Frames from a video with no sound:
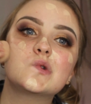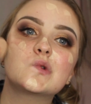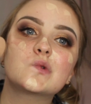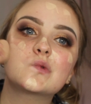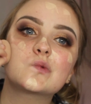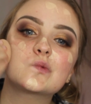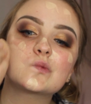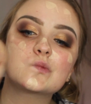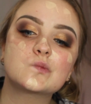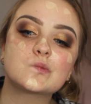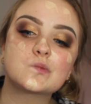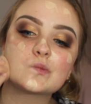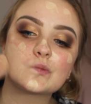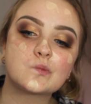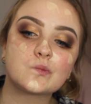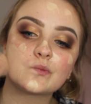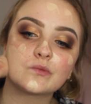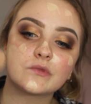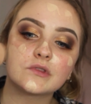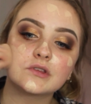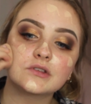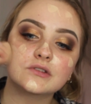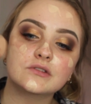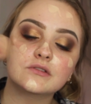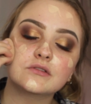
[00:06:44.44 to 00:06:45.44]
and
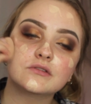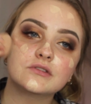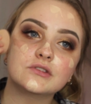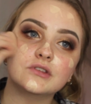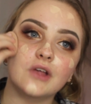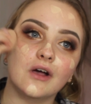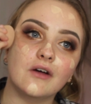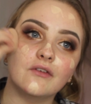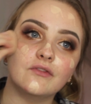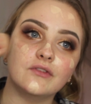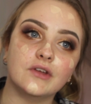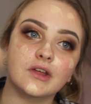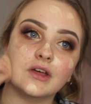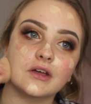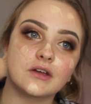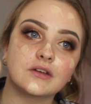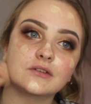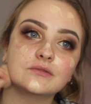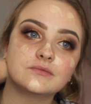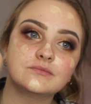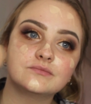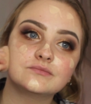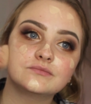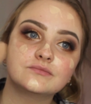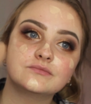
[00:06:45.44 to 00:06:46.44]
that colour
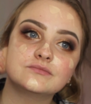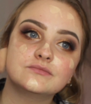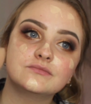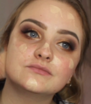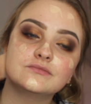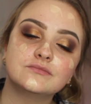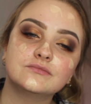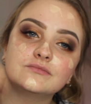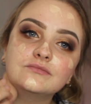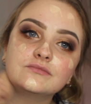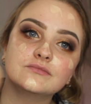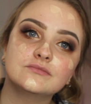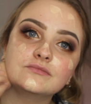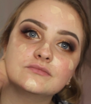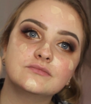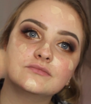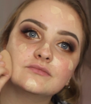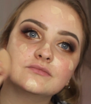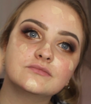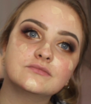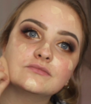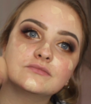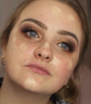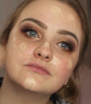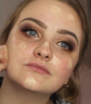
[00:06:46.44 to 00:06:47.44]
is Mont Blanc.
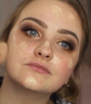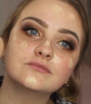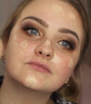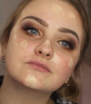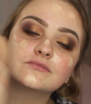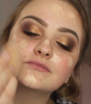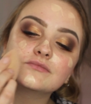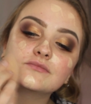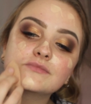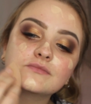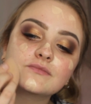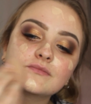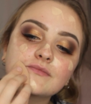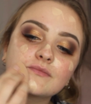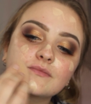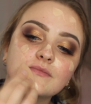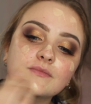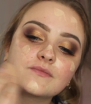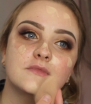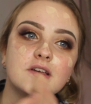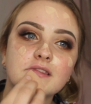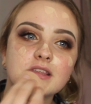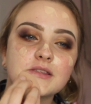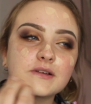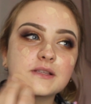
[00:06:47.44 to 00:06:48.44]
And I'm
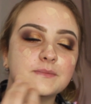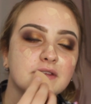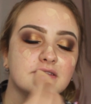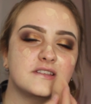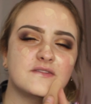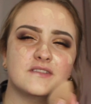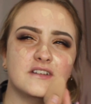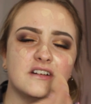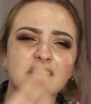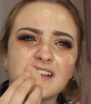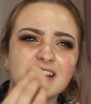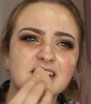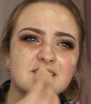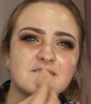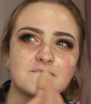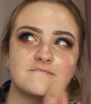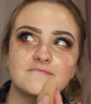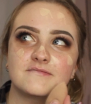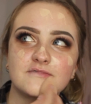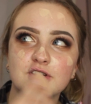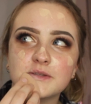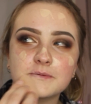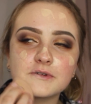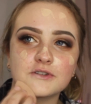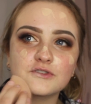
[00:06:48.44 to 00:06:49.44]
just kind of pressing that onto the
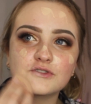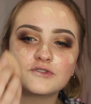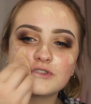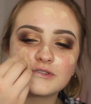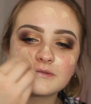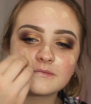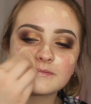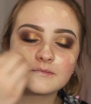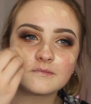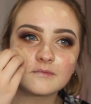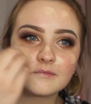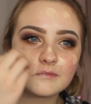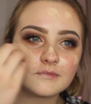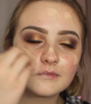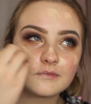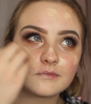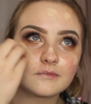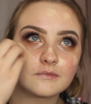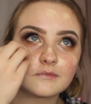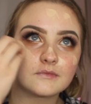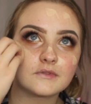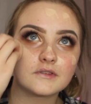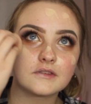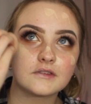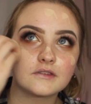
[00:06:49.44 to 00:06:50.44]
skin, starting
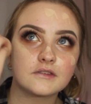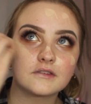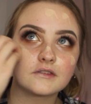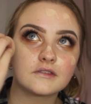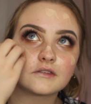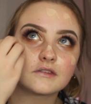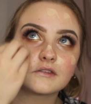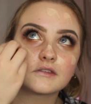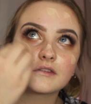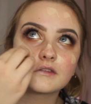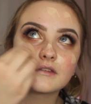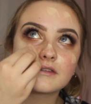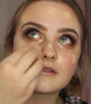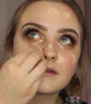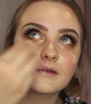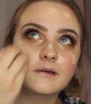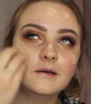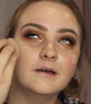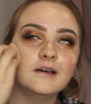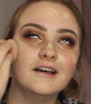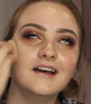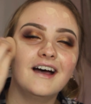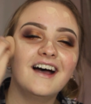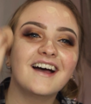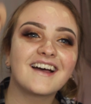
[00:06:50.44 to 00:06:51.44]
off quite
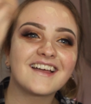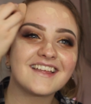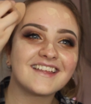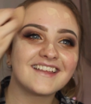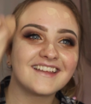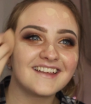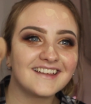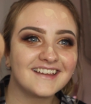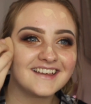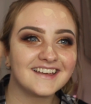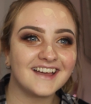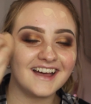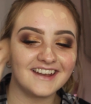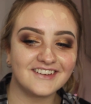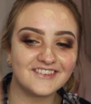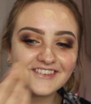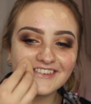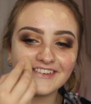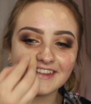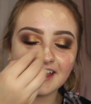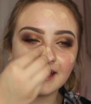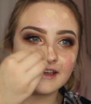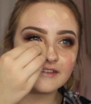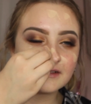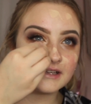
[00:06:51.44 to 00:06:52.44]
small
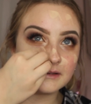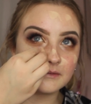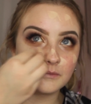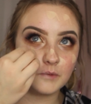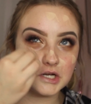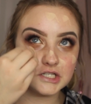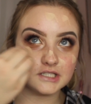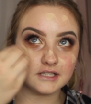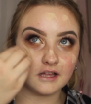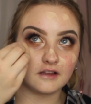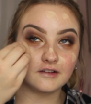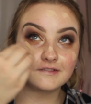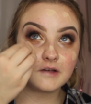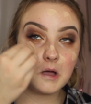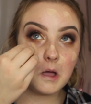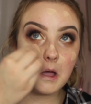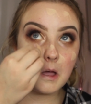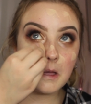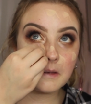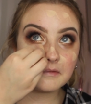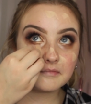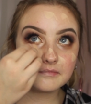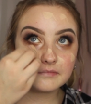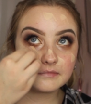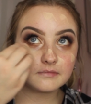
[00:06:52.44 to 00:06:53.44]
and then
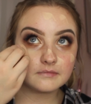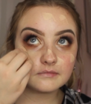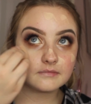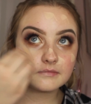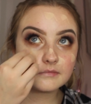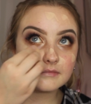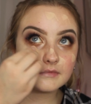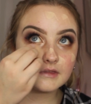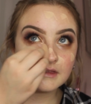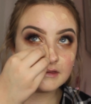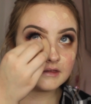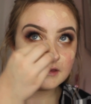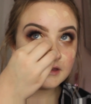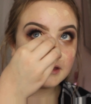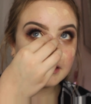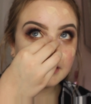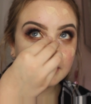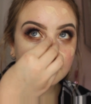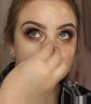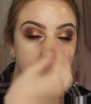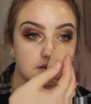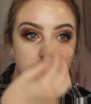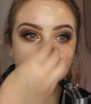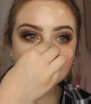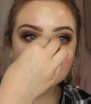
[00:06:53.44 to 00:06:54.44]
kind of just building it up
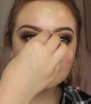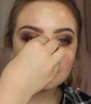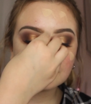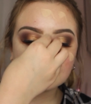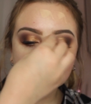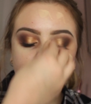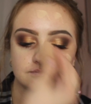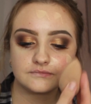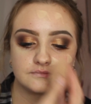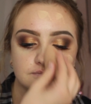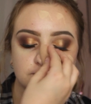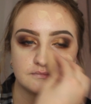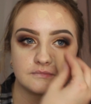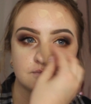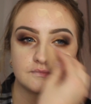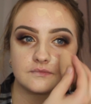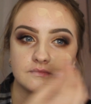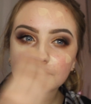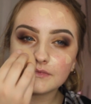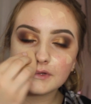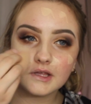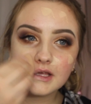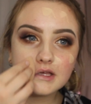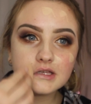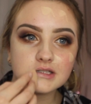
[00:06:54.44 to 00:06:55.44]

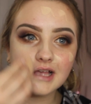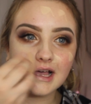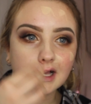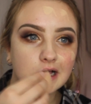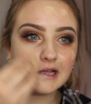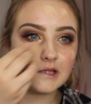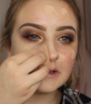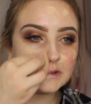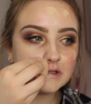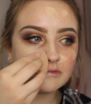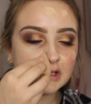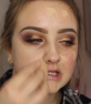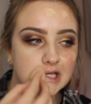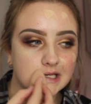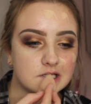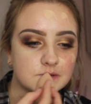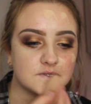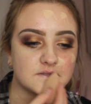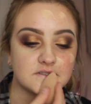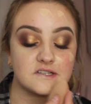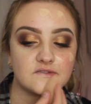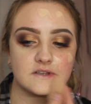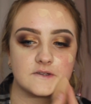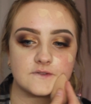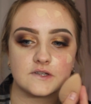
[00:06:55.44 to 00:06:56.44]
to how I
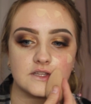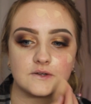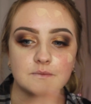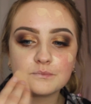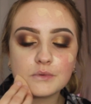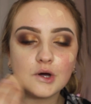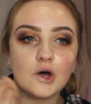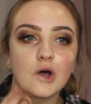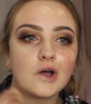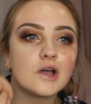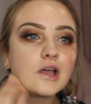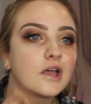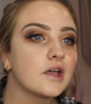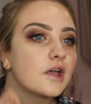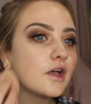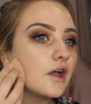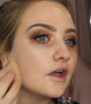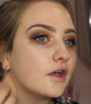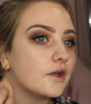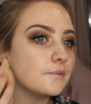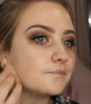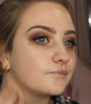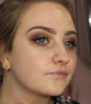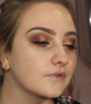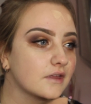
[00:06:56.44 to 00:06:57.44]
want it to be.
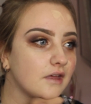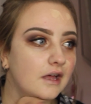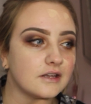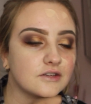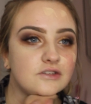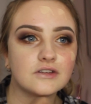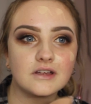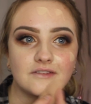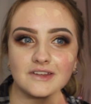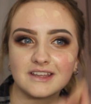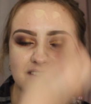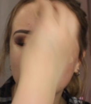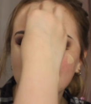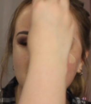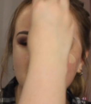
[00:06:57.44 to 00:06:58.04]
And then